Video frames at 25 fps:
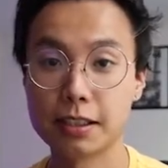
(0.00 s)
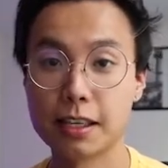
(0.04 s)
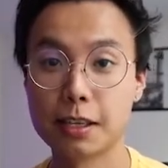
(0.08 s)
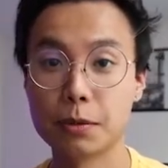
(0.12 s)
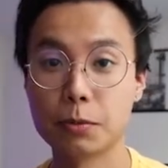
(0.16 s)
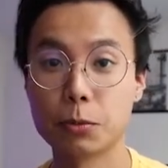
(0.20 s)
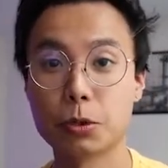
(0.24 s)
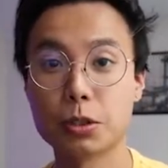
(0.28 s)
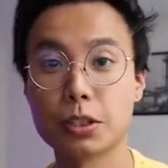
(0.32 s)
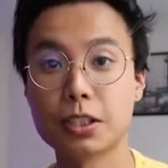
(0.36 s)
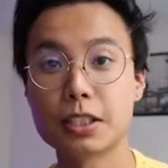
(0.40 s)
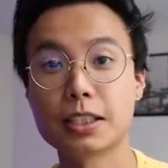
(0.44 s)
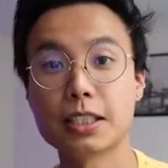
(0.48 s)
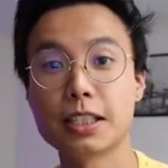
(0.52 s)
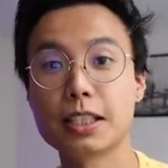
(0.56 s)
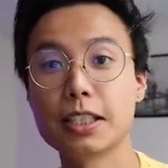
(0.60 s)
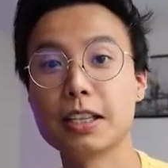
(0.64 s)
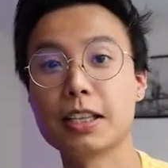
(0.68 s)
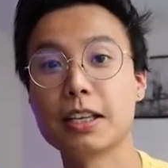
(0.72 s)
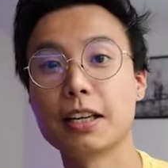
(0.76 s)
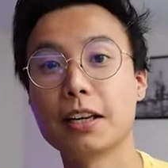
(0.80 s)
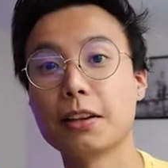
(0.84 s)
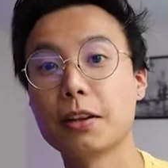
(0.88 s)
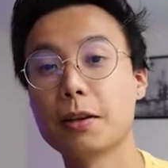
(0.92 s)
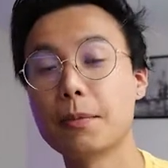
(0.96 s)
and we're
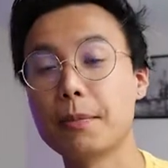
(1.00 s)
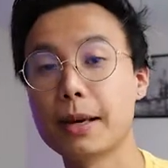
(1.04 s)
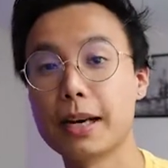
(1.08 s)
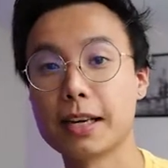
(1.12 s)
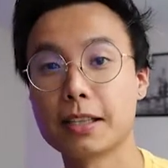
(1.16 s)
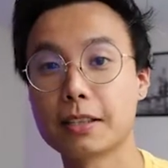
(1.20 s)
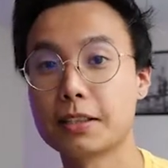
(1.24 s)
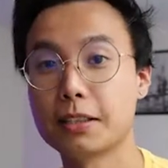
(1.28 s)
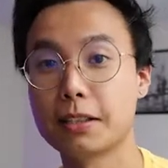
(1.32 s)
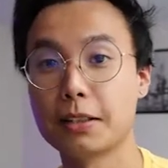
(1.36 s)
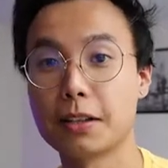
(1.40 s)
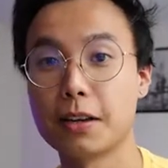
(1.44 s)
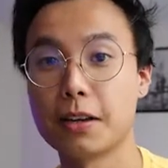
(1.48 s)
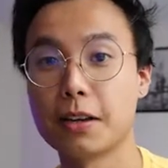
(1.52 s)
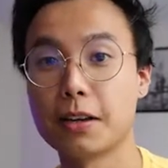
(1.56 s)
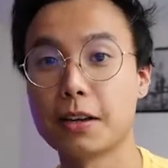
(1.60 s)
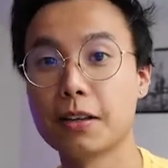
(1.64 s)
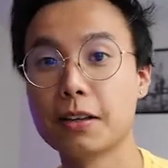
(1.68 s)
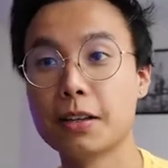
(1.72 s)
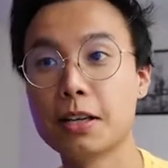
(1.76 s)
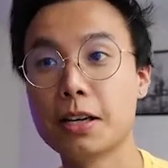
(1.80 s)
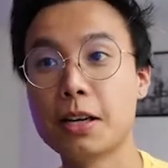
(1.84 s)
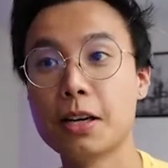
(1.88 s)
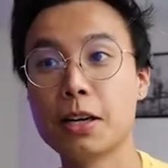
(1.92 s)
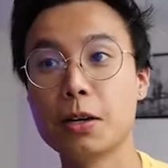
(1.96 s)
seeing the Bastiodon,
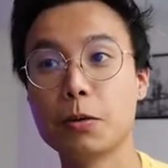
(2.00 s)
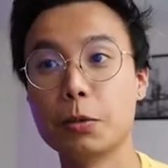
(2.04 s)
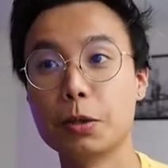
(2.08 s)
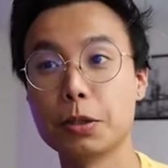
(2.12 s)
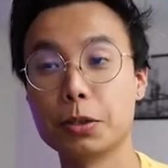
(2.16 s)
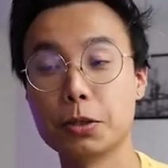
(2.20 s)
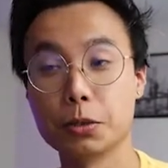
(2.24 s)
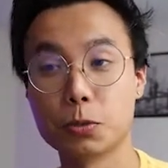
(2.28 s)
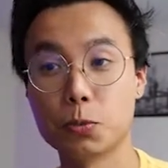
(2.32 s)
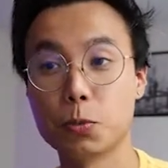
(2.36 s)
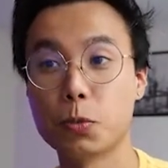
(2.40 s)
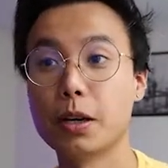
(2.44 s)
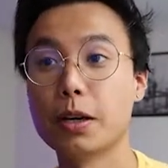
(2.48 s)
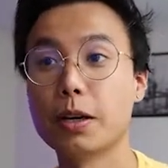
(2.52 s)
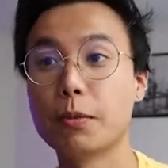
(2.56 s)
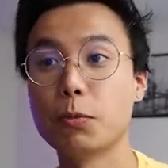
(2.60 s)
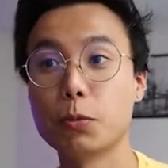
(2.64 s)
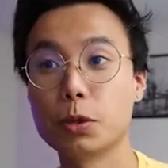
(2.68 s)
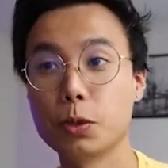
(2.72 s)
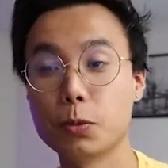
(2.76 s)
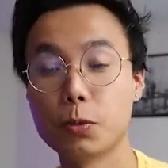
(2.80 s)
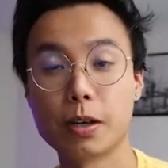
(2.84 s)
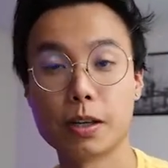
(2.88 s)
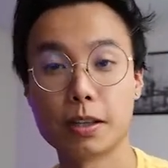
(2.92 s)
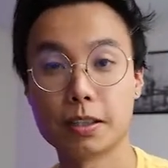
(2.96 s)
which is what
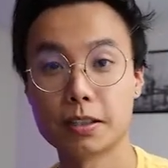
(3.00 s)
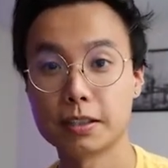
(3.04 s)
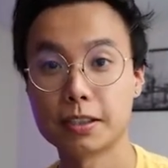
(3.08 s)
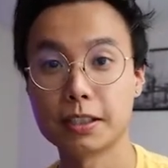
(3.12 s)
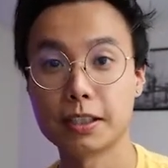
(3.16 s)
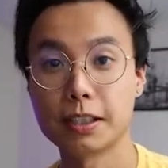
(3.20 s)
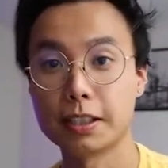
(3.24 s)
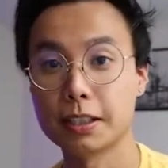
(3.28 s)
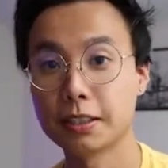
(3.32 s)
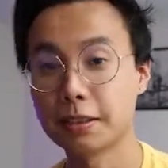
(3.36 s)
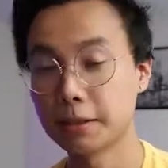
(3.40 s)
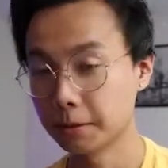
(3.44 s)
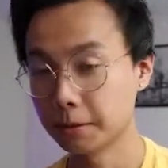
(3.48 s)
we want to see.